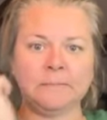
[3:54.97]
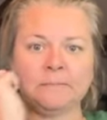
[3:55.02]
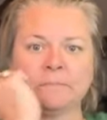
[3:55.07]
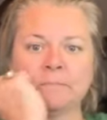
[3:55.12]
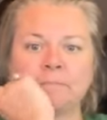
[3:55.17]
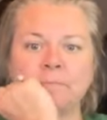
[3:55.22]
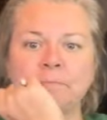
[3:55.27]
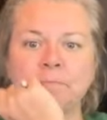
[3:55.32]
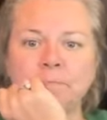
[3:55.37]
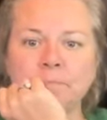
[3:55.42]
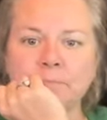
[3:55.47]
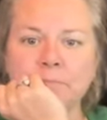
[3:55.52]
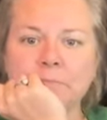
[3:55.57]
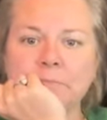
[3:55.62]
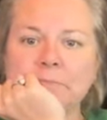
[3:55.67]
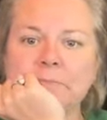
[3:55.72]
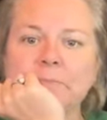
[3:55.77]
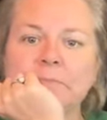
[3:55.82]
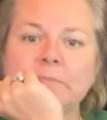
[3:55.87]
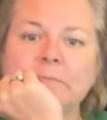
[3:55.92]

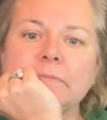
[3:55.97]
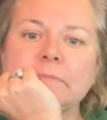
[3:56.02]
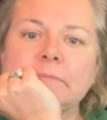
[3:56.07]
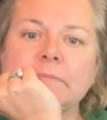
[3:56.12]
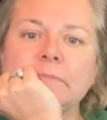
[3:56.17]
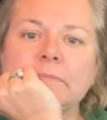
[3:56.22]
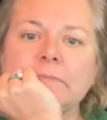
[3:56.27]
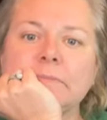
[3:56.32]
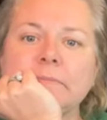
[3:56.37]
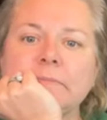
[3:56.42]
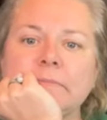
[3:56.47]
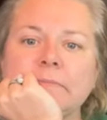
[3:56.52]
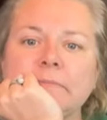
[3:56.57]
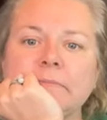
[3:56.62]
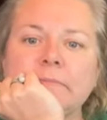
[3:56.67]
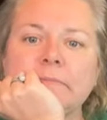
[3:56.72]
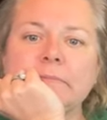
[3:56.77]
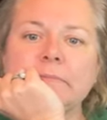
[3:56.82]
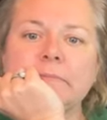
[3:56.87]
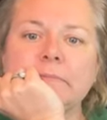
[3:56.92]

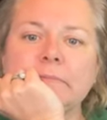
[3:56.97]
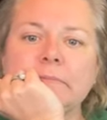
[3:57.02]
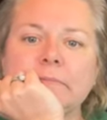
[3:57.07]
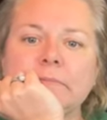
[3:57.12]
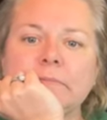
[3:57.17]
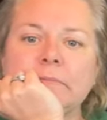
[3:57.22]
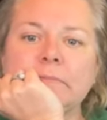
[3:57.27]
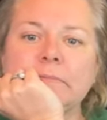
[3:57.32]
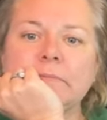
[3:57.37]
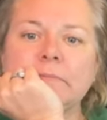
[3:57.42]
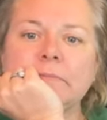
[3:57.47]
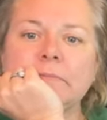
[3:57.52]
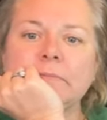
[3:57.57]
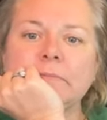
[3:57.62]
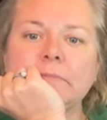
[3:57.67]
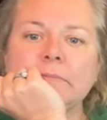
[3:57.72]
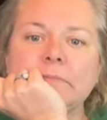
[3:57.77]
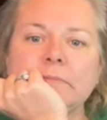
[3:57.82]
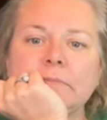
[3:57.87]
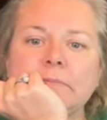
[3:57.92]

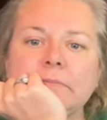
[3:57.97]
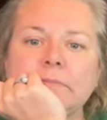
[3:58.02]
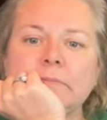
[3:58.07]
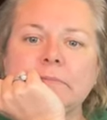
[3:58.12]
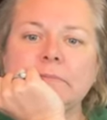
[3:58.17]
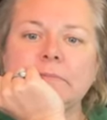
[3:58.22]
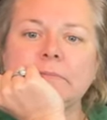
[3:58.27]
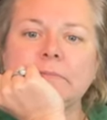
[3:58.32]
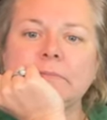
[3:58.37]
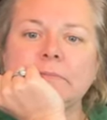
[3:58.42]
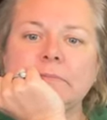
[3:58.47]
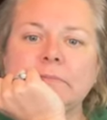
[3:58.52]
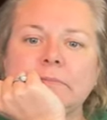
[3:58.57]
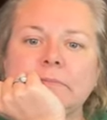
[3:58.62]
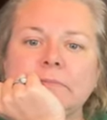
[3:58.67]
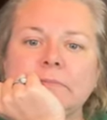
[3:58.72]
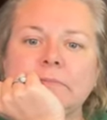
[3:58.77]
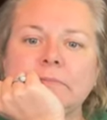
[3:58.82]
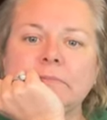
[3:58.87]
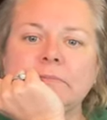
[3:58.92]

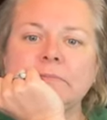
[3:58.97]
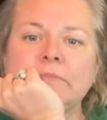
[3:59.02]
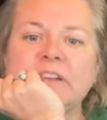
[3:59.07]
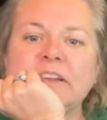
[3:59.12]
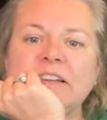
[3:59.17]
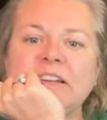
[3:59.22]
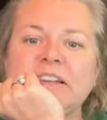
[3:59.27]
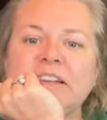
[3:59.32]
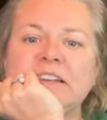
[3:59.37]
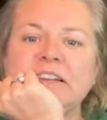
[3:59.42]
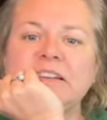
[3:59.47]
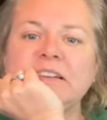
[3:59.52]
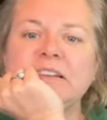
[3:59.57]
(no one is talking)